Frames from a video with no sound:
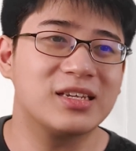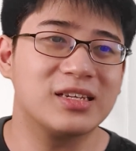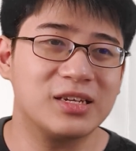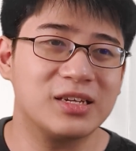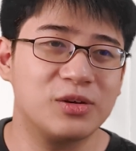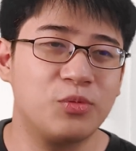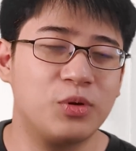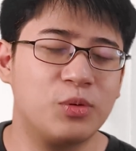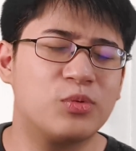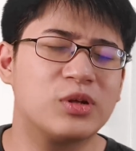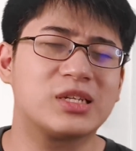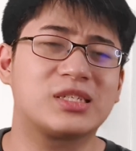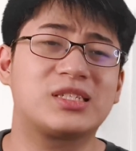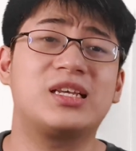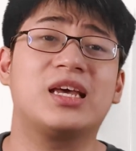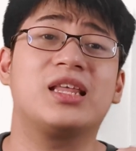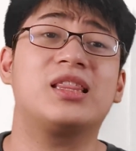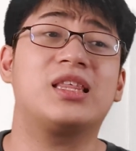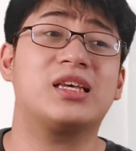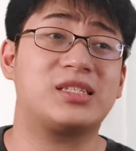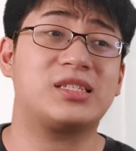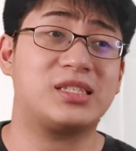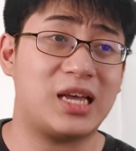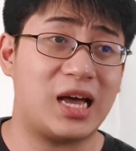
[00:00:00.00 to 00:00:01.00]
We will
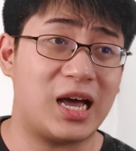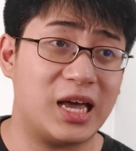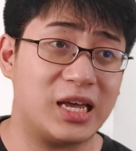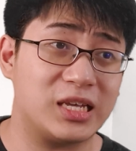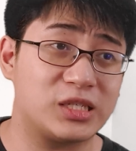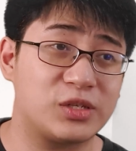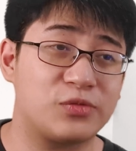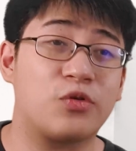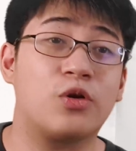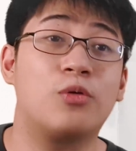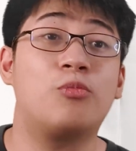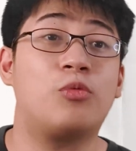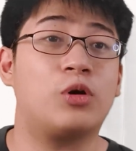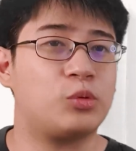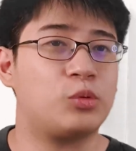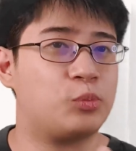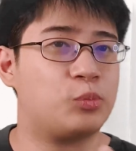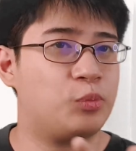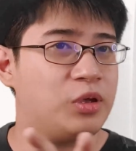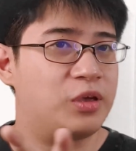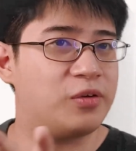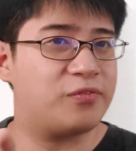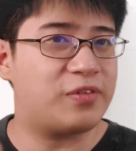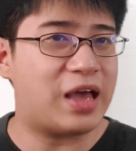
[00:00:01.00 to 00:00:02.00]
synthesize from what
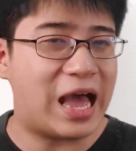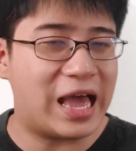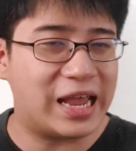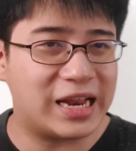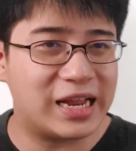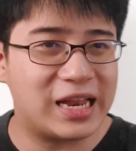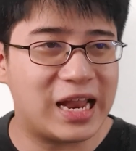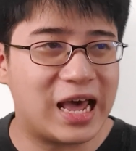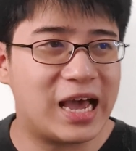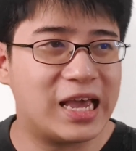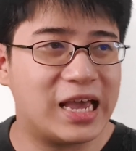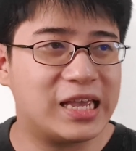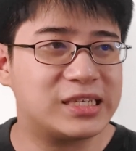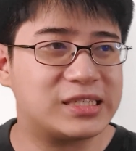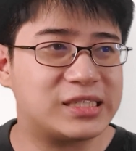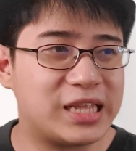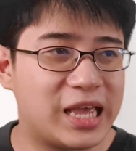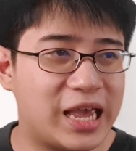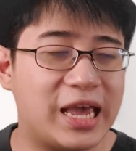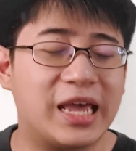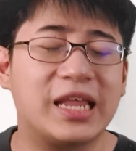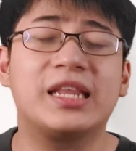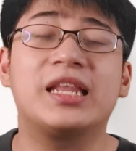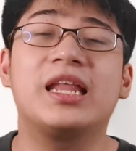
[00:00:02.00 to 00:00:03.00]
we've analyzed
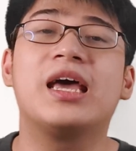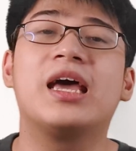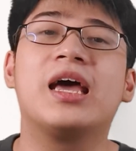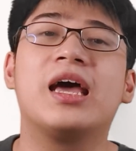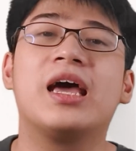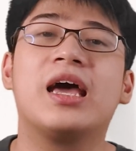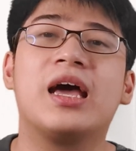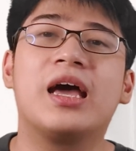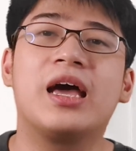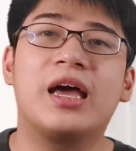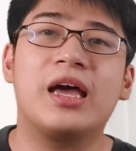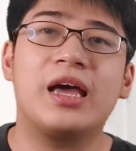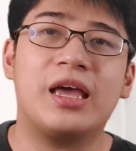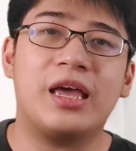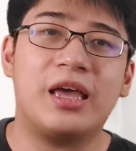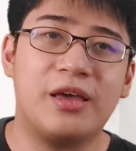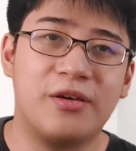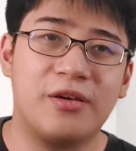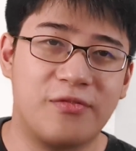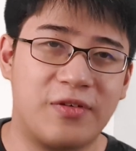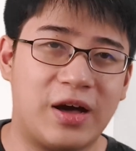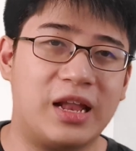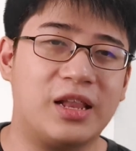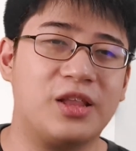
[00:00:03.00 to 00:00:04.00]
and
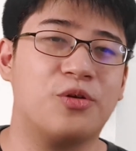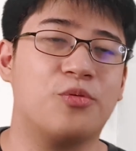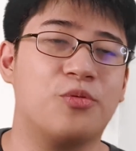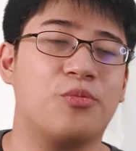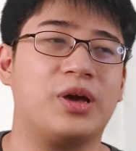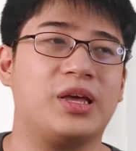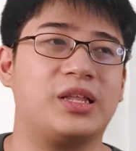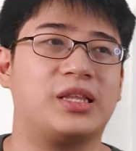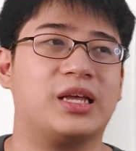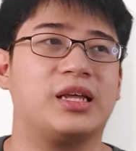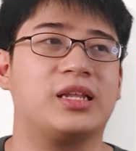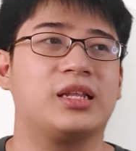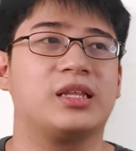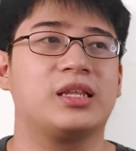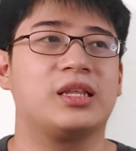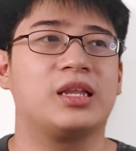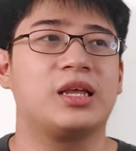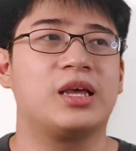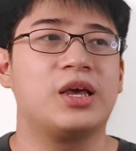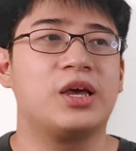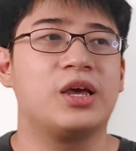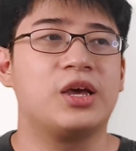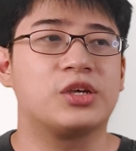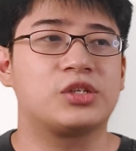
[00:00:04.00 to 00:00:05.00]
evaluated.
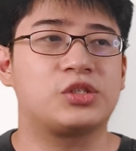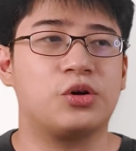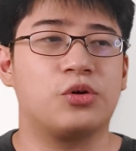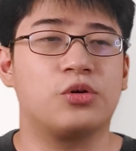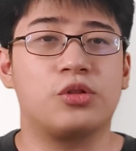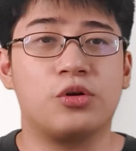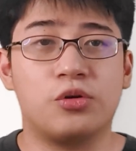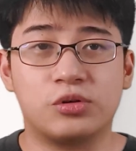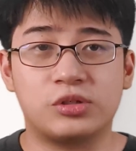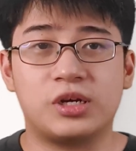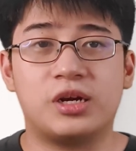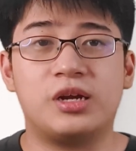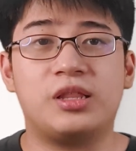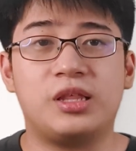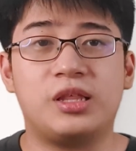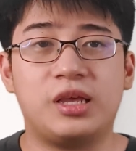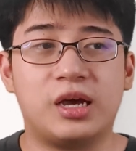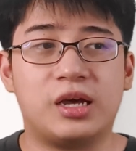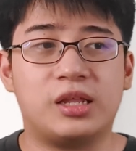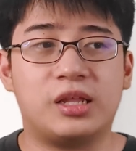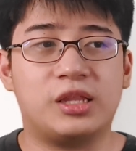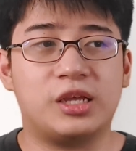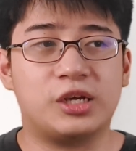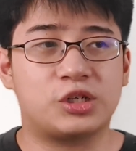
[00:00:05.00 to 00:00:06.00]
So those are the
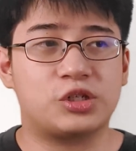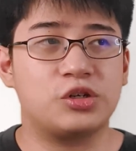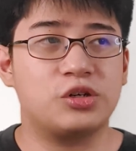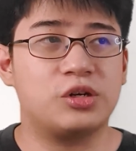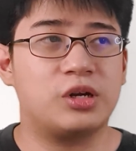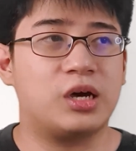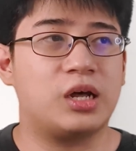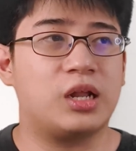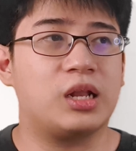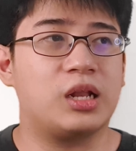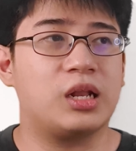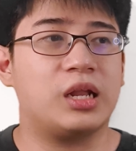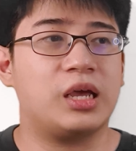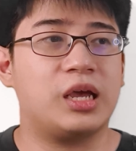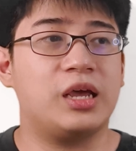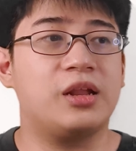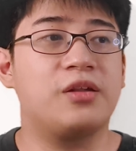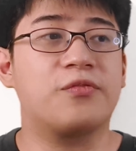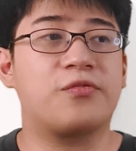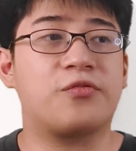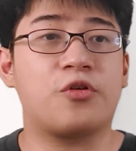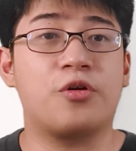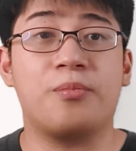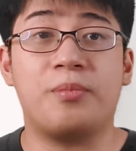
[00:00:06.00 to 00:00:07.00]
additional
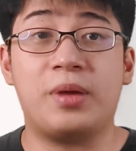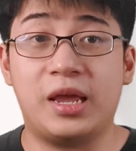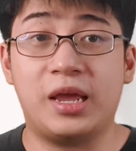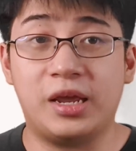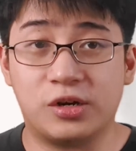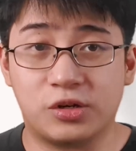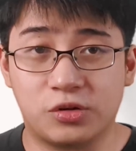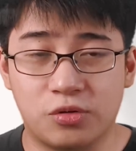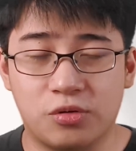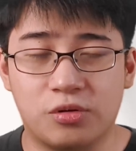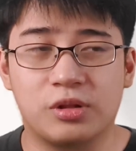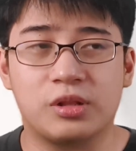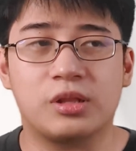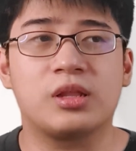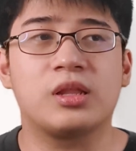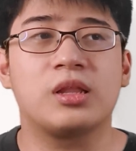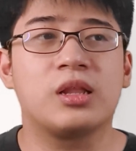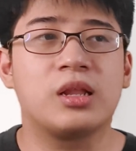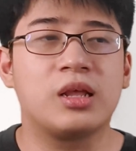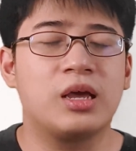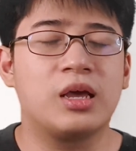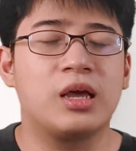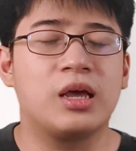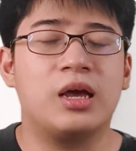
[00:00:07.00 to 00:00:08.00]
information
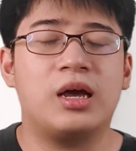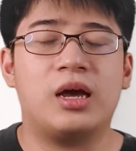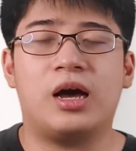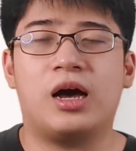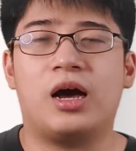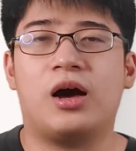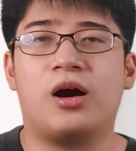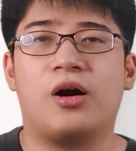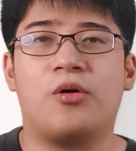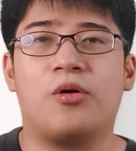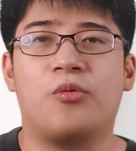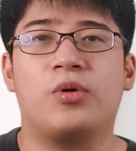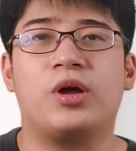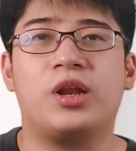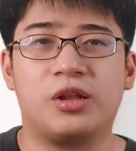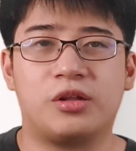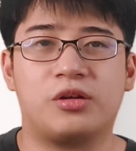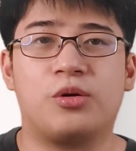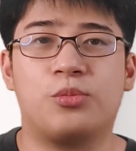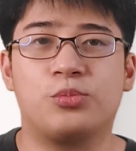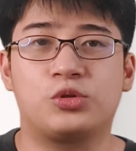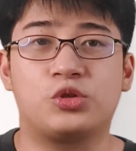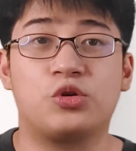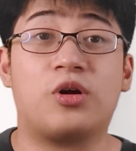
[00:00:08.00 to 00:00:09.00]
when it
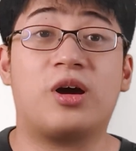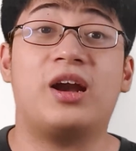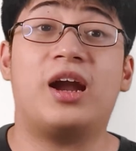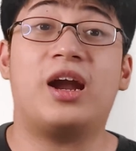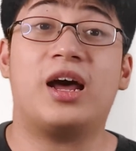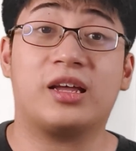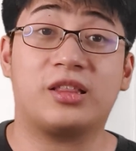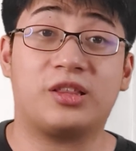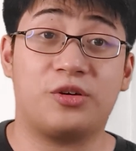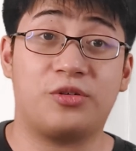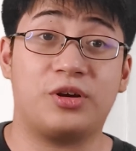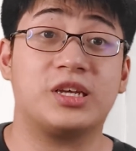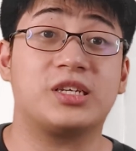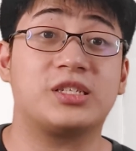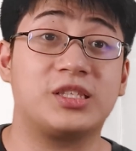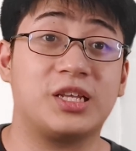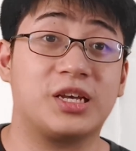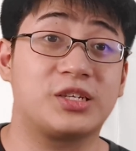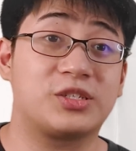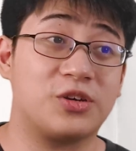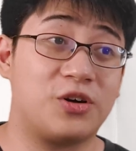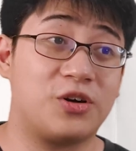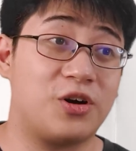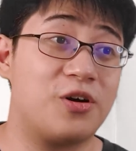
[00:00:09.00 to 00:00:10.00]
comes to
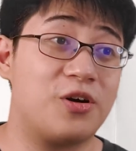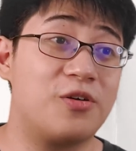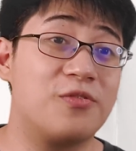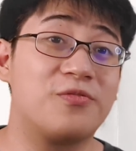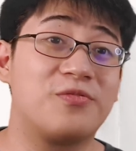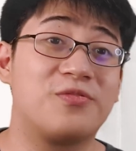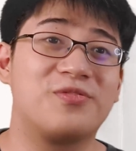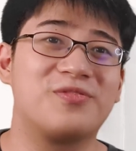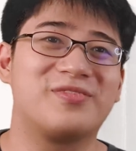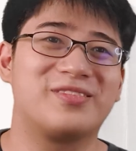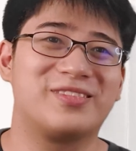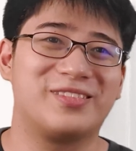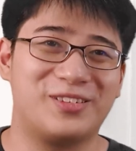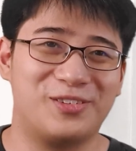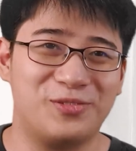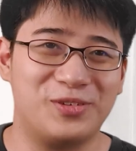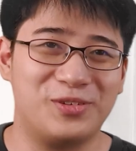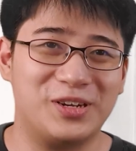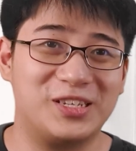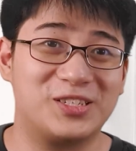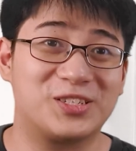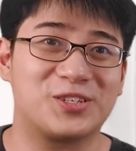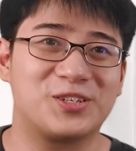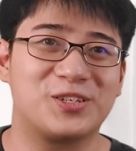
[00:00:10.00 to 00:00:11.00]
characteristics of
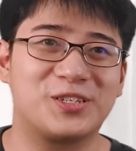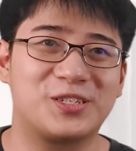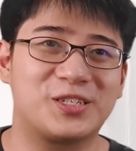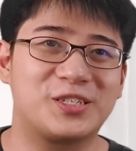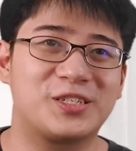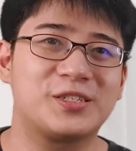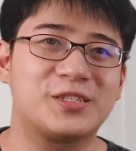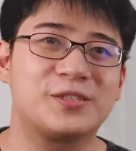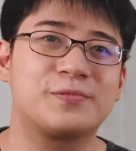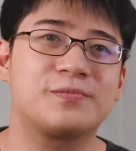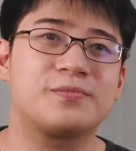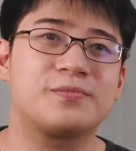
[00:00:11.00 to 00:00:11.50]
research.